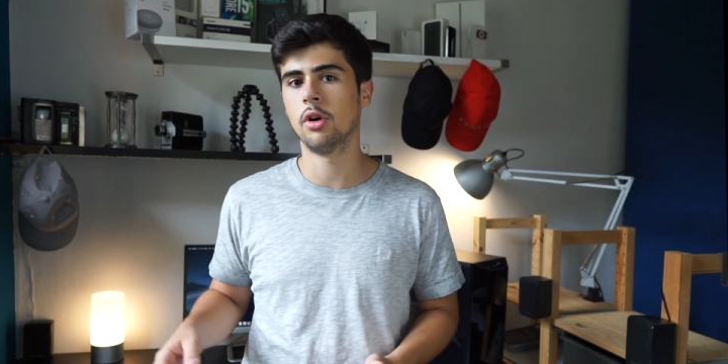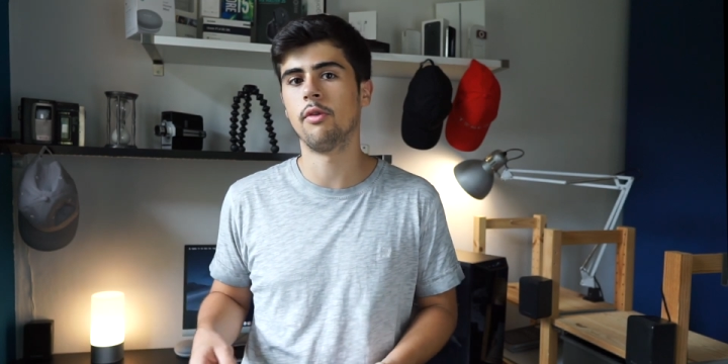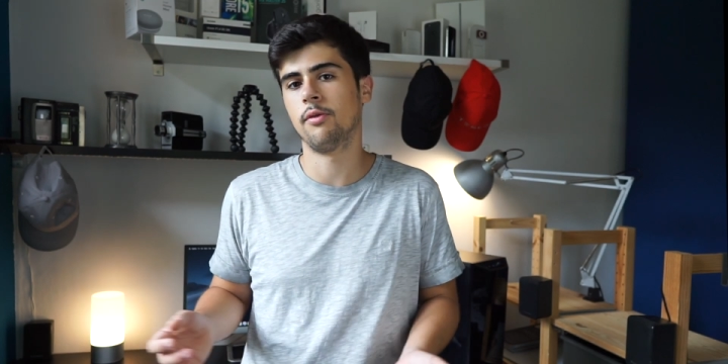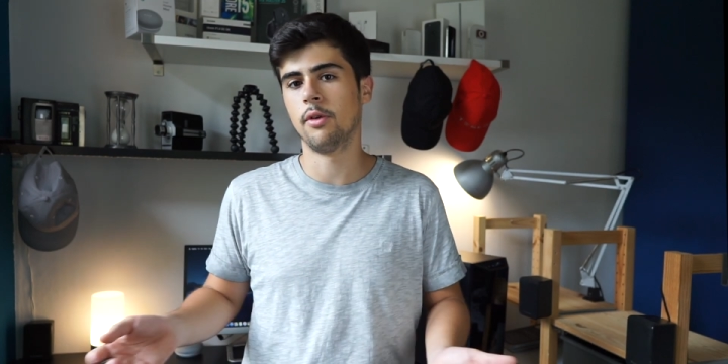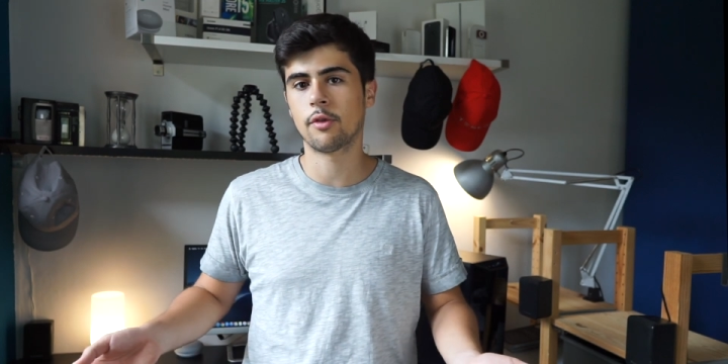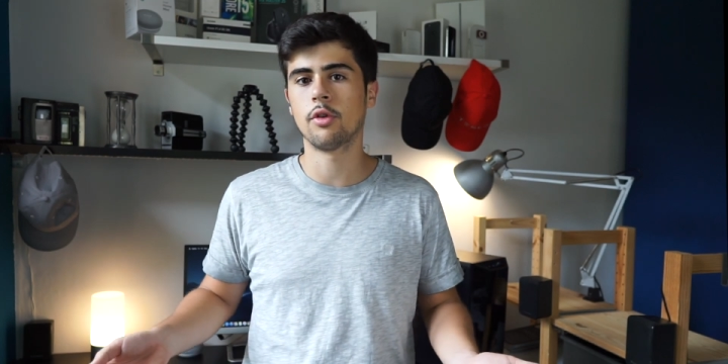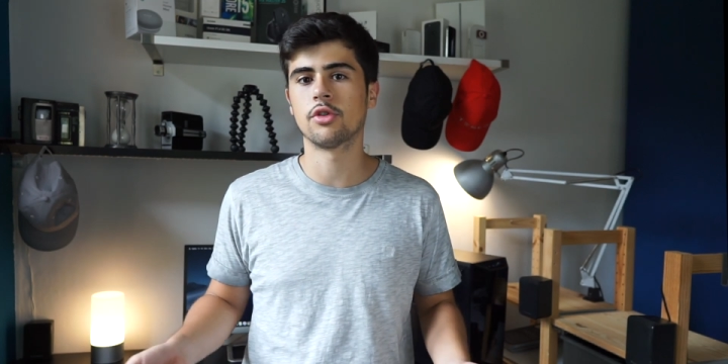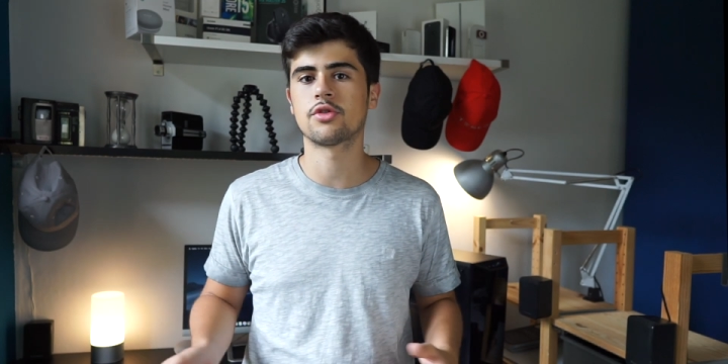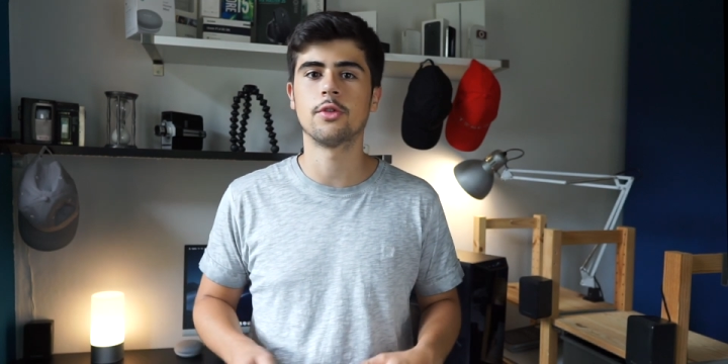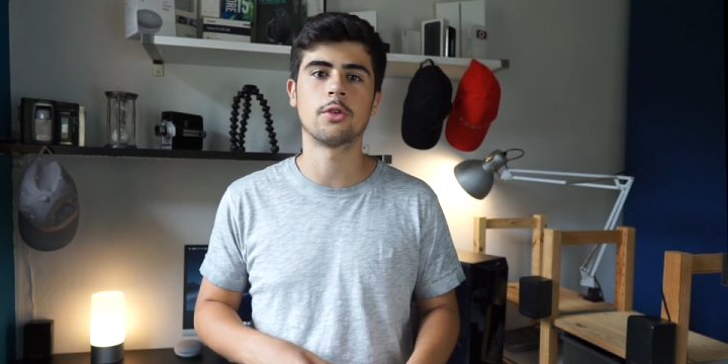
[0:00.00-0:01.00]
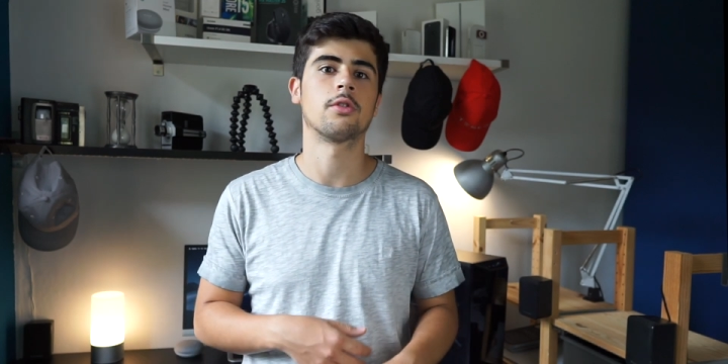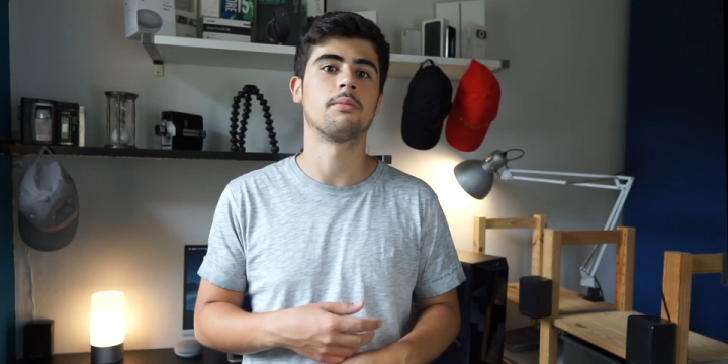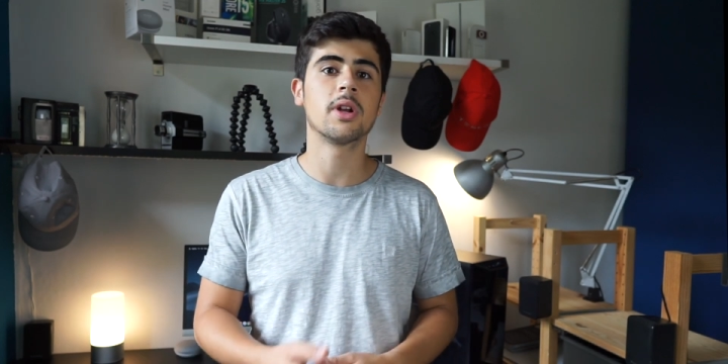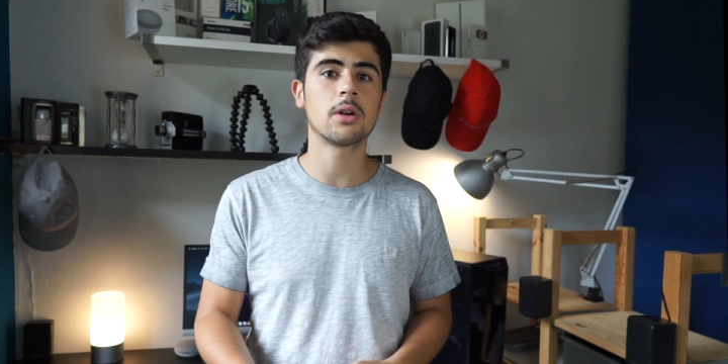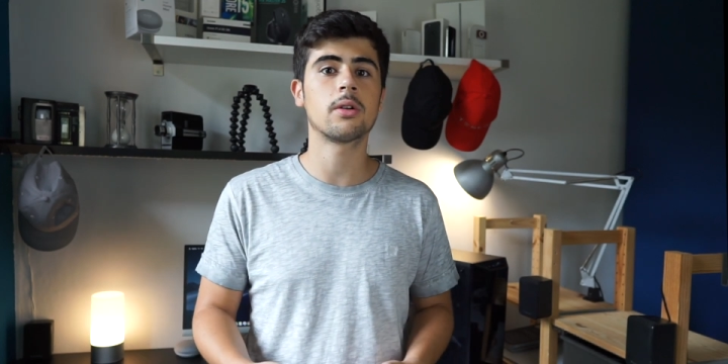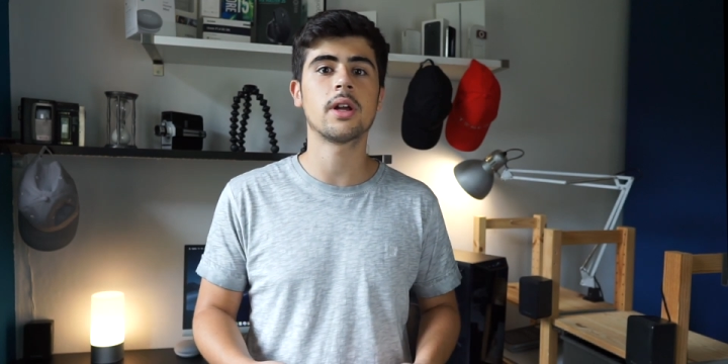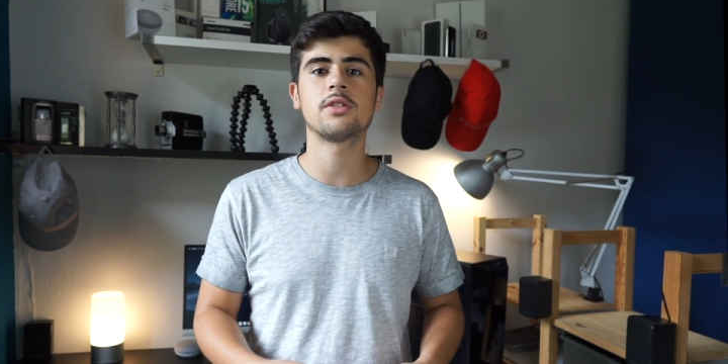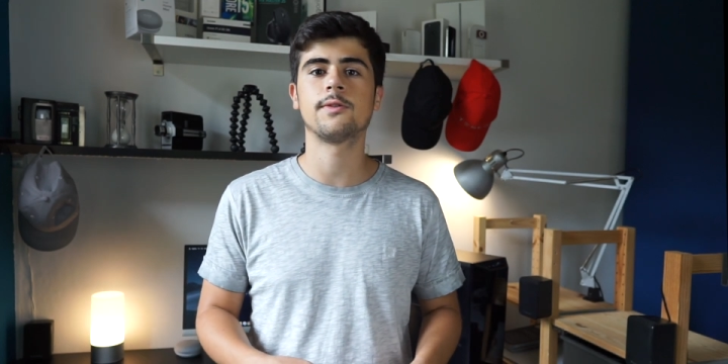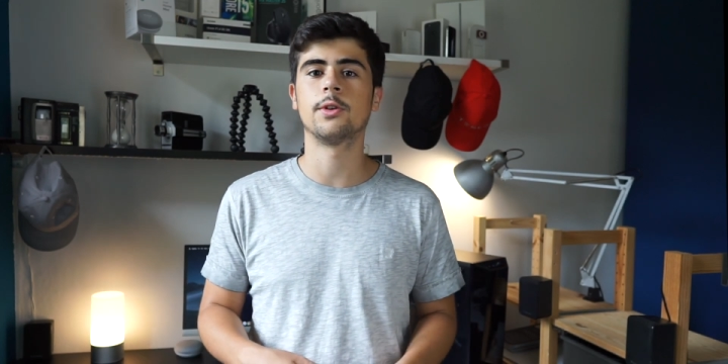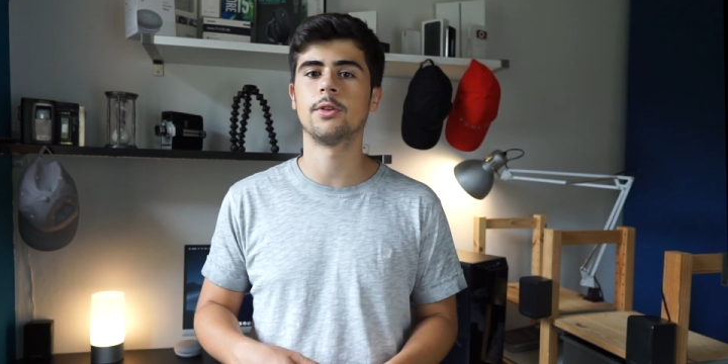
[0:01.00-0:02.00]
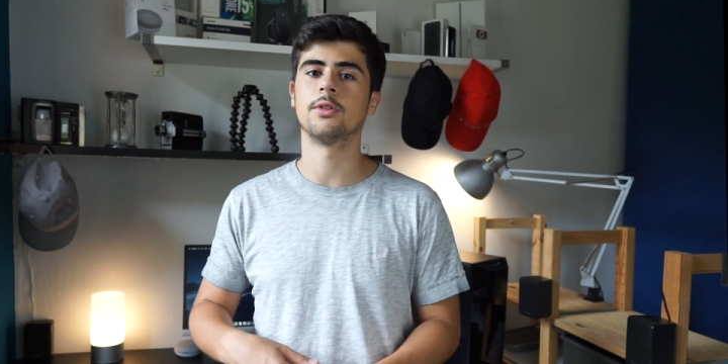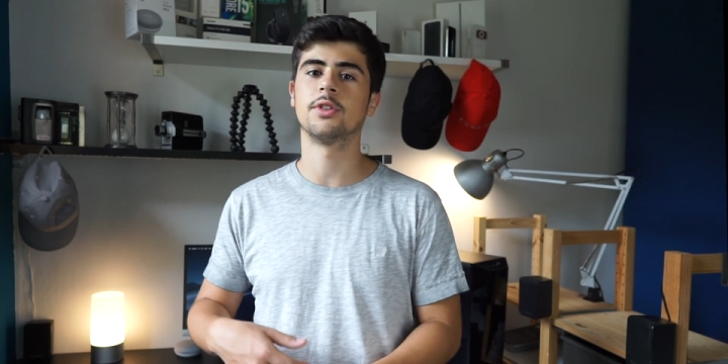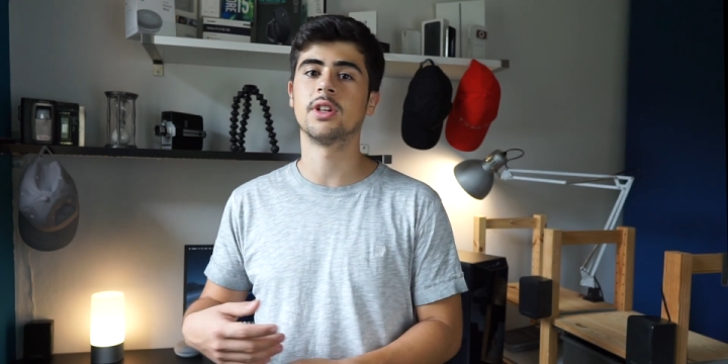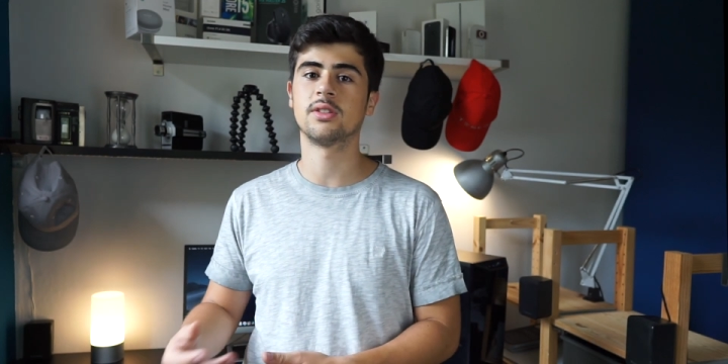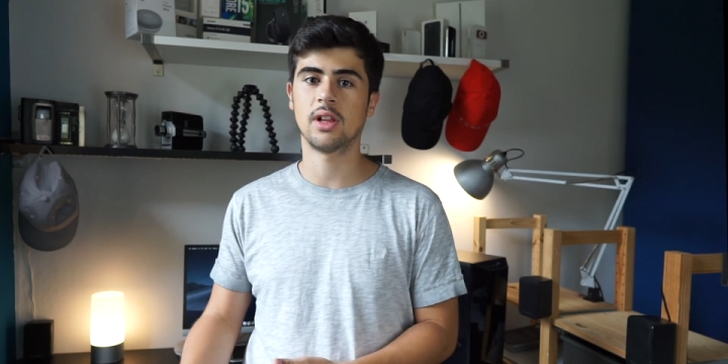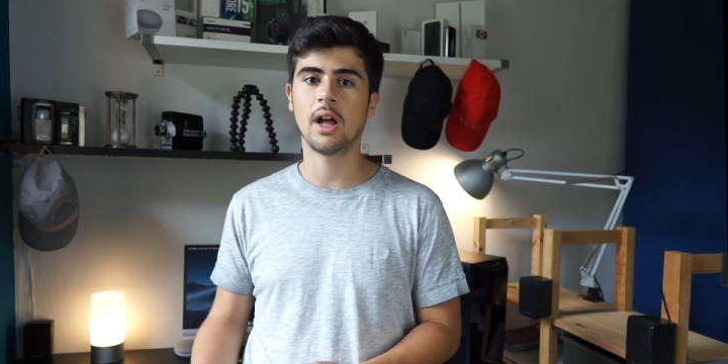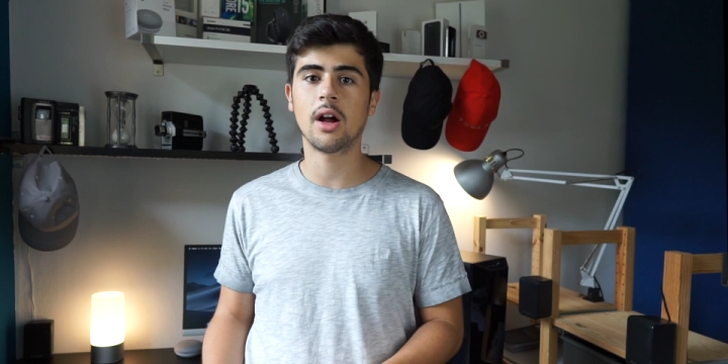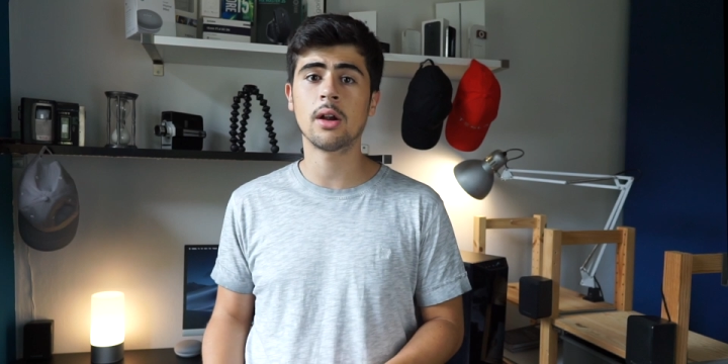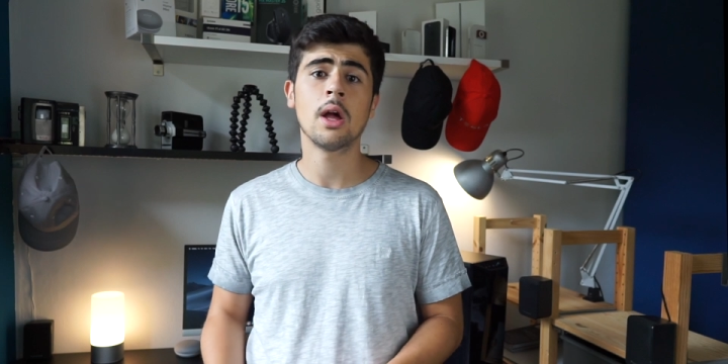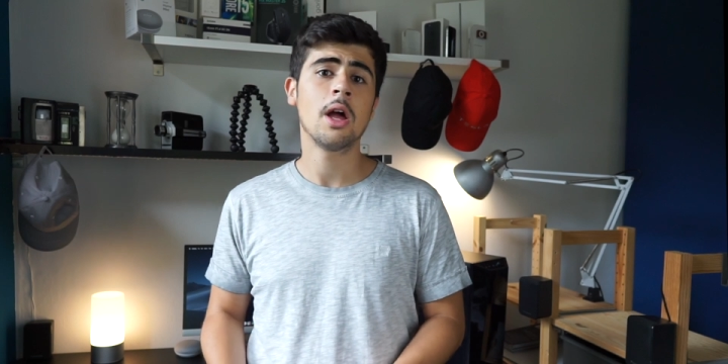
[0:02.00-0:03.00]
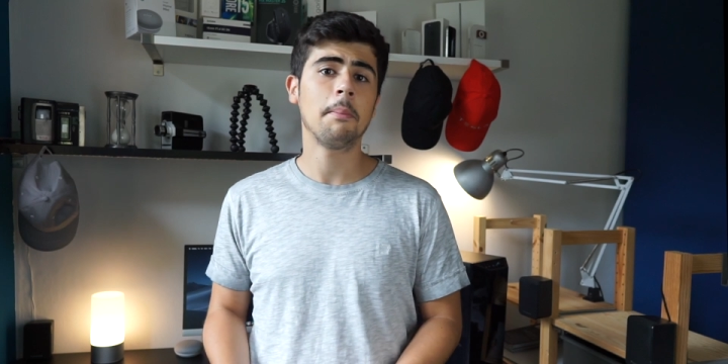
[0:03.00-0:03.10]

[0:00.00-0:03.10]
of course for your mirrorless, for your DSLR,